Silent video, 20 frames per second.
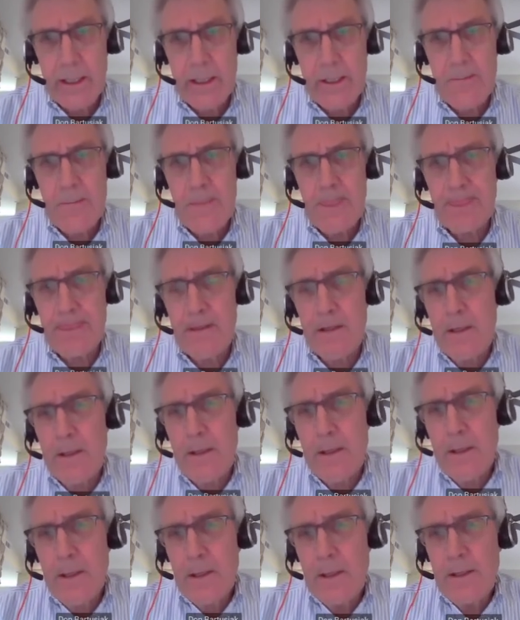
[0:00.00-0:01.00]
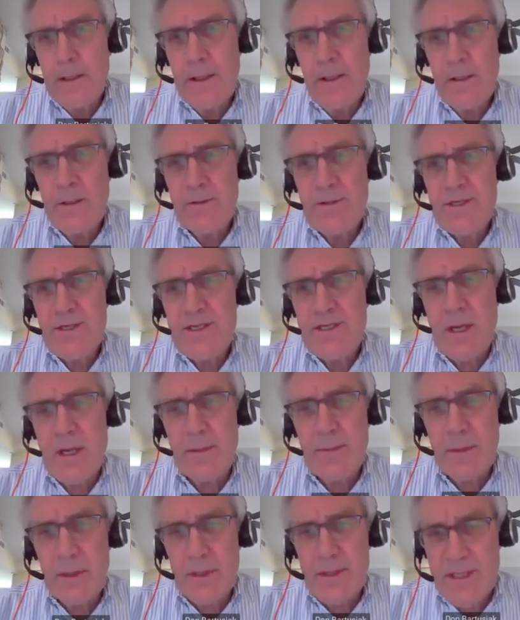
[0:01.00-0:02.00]
Um, you know,
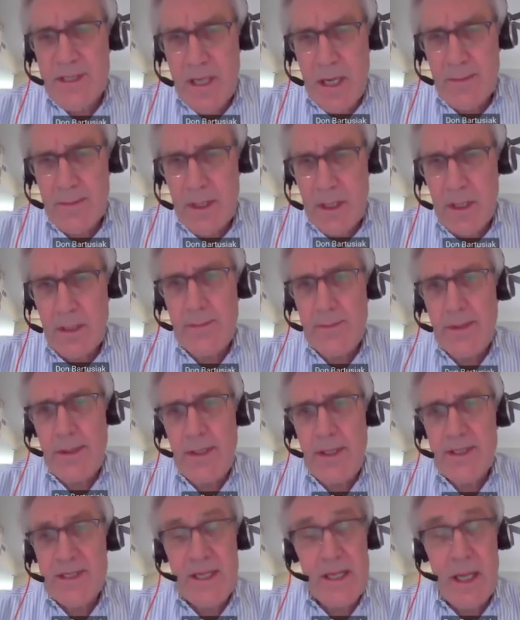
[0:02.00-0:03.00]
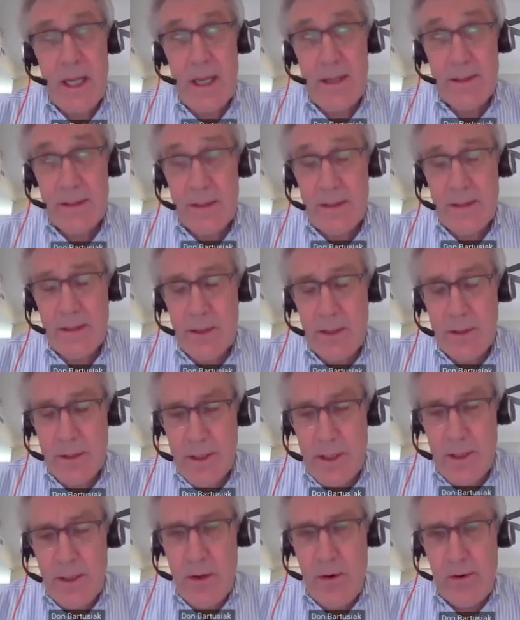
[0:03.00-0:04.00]
some some companies, and I, the, the,
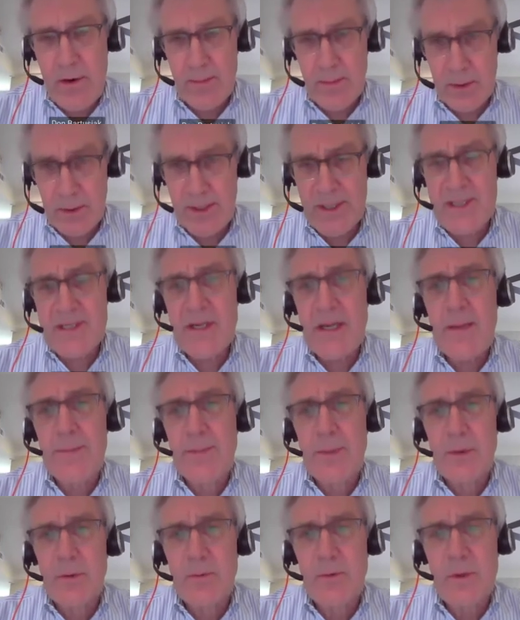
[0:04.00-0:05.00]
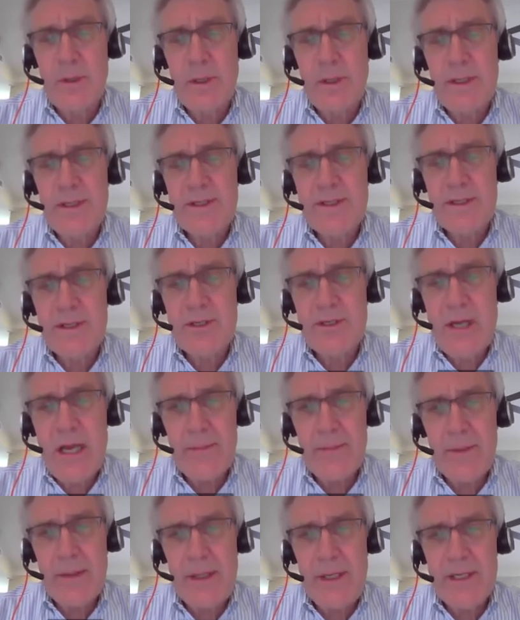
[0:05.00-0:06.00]
the notable example would, is the
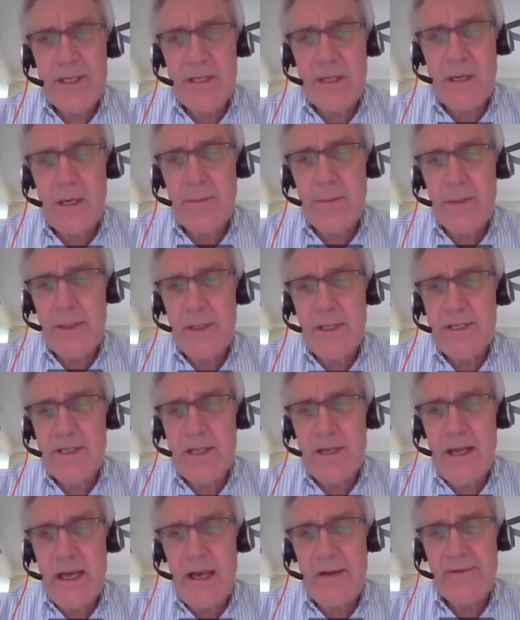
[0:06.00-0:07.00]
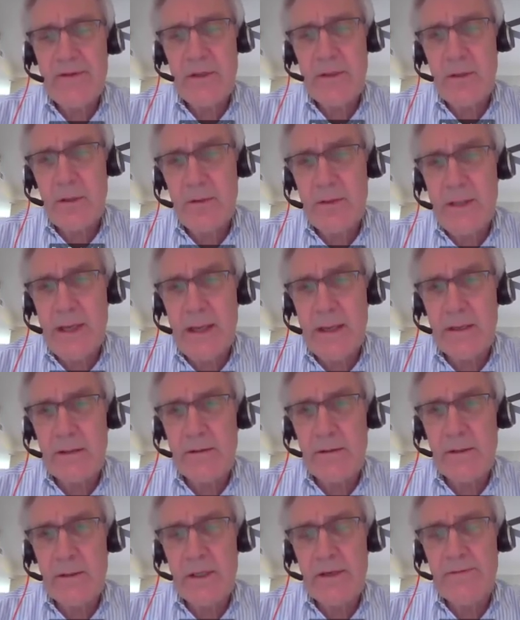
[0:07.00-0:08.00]
Japanese companies that have to go
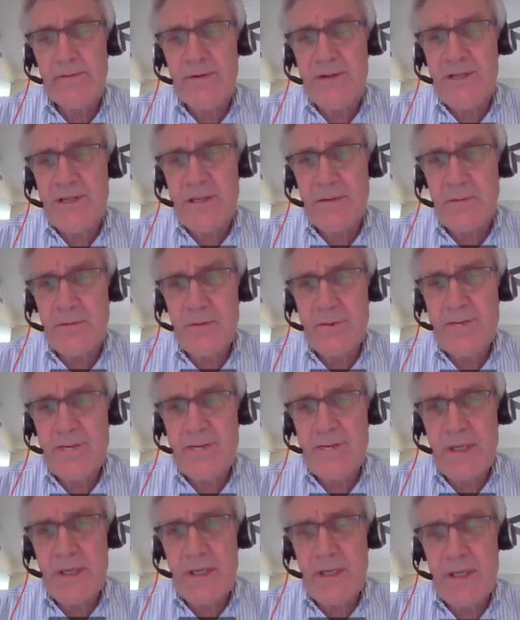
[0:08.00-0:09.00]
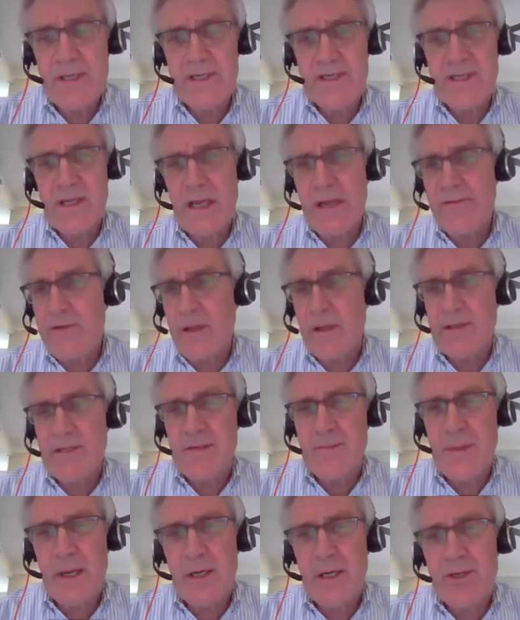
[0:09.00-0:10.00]
down like for routine safety
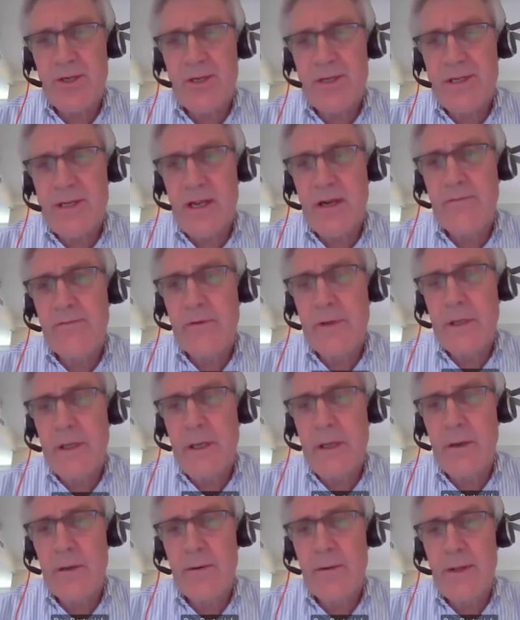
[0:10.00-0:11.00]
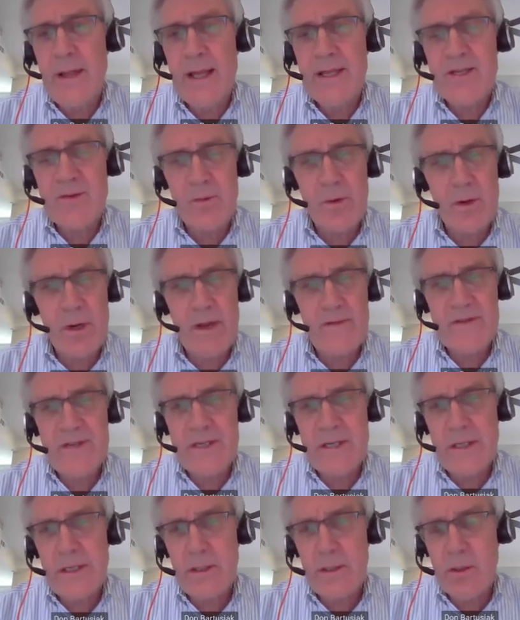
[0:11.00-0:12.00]
inspections every year. That's where I've
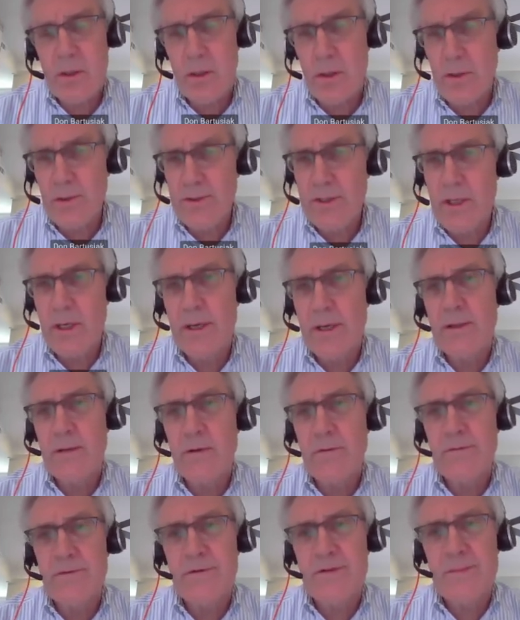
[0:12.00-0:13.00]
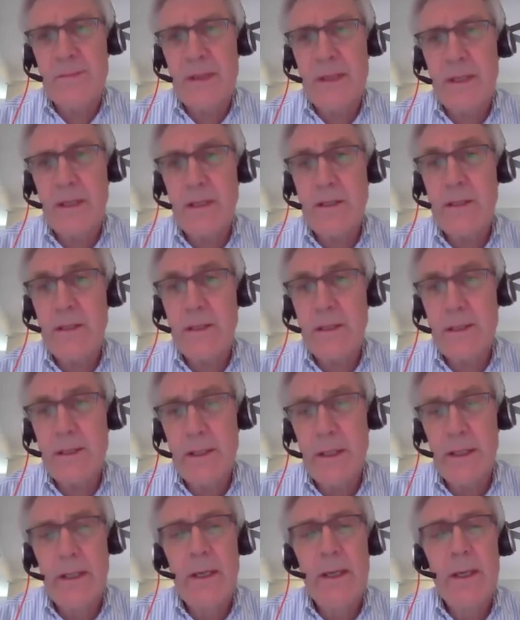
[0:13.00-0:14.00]
seen cold cutovers being
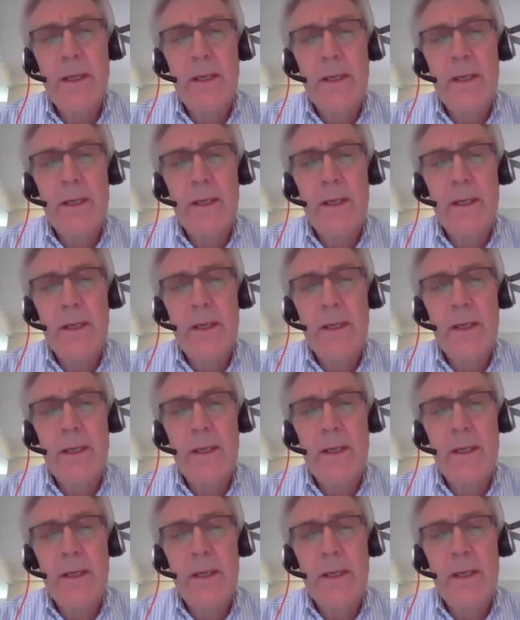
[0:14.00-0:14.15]
done